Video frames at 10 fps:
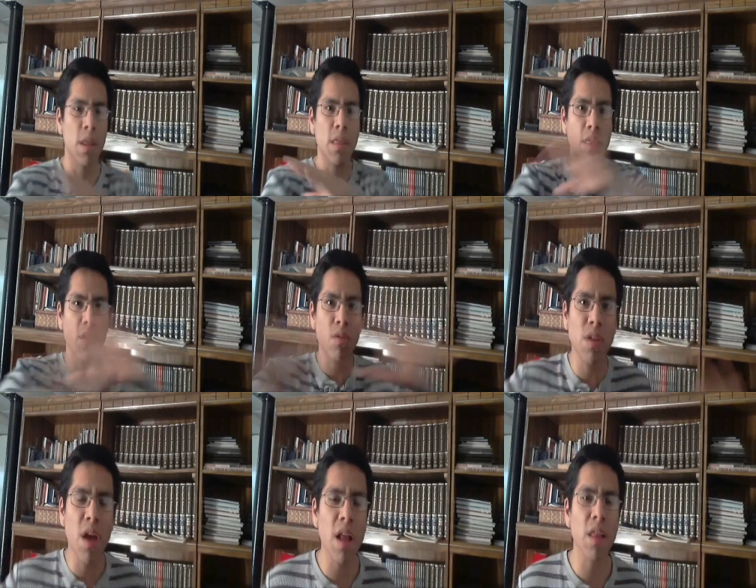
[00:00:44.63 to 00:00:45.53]
No
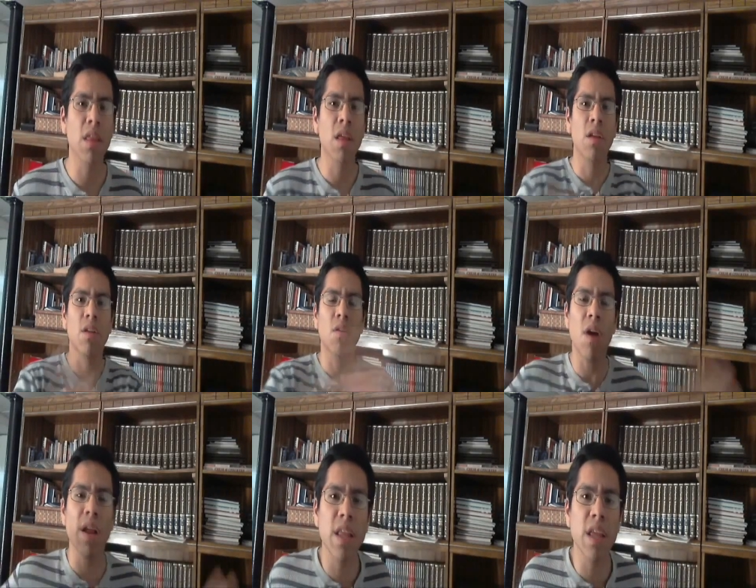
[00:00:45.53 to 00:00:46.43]
thoughts, no
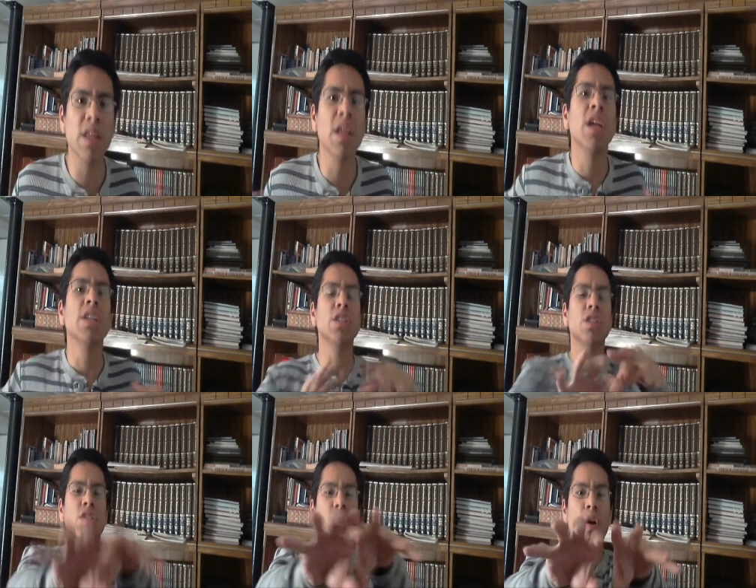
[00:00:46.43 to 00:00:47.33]
ideas,
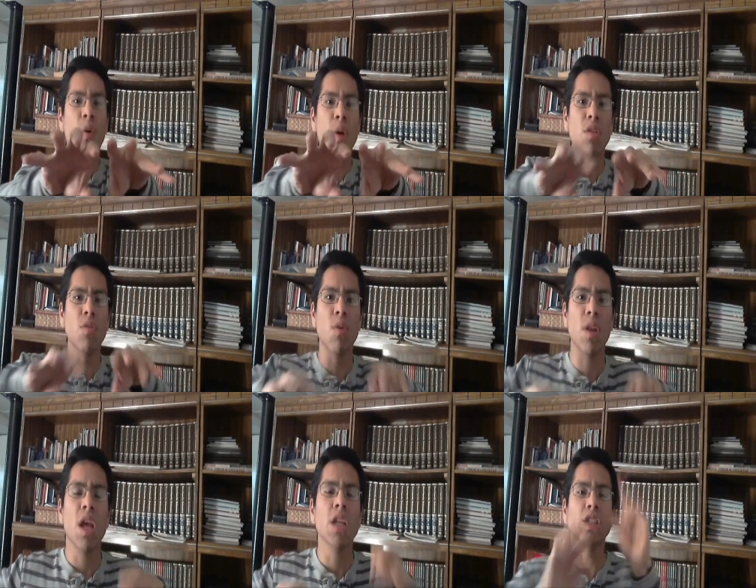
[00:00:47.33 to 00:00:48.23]
just going through
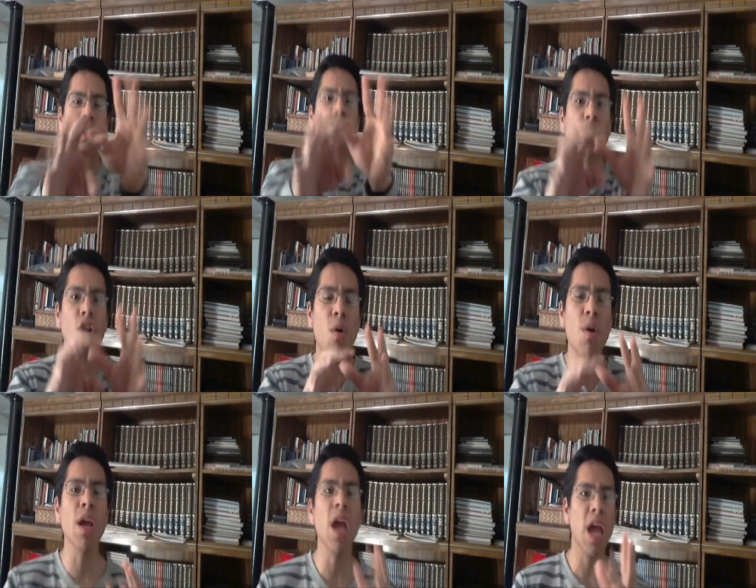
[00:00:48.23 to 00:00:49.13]
it. Just
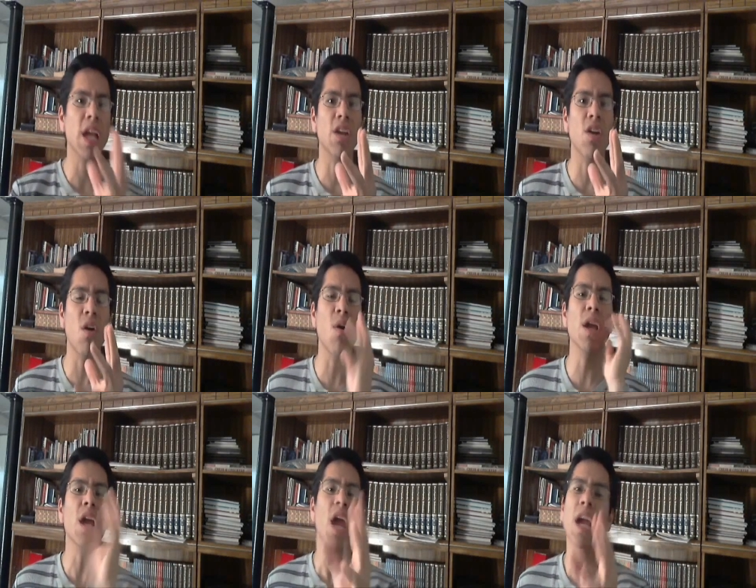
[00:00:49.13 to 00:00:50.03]
going and
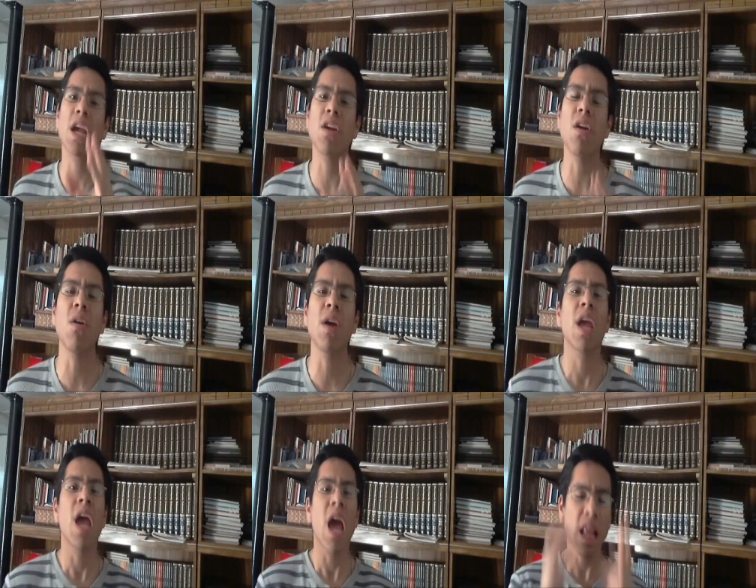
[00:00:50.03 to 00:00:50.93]
going and going.
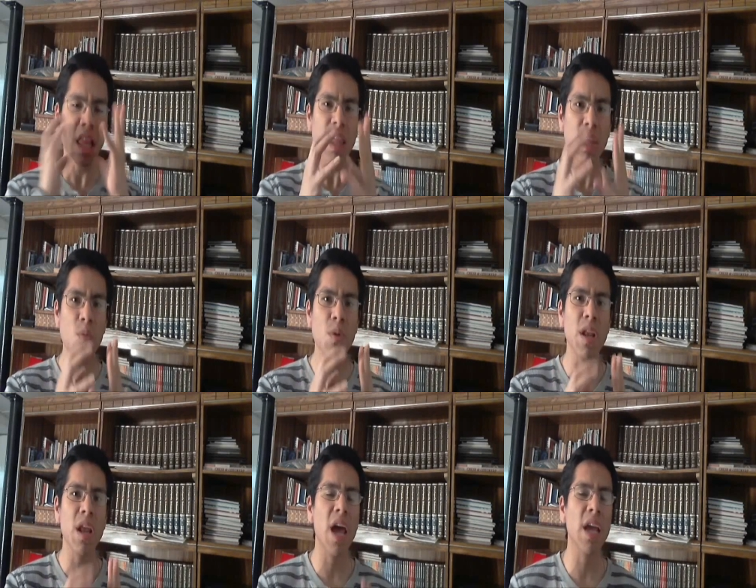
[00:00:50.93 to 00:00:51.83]
And let's see what
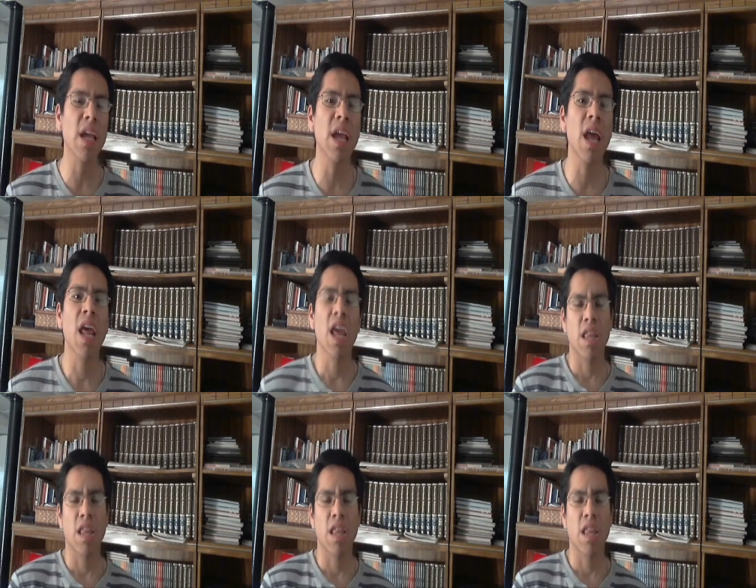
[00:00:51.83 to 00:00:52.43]
I can get.